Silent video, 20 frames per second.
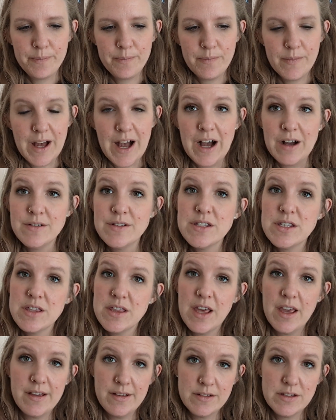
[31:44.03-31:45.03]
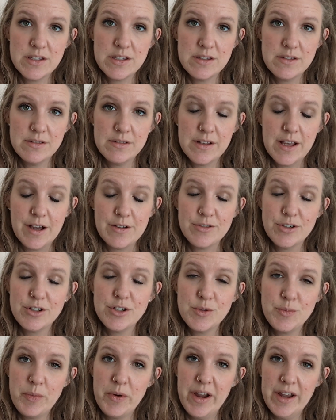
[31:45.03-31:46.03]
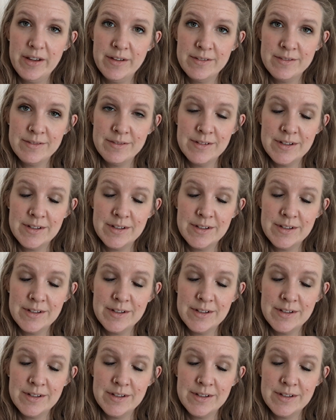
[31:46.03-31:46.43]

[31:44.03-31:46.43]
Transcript: How's things? How's our spring?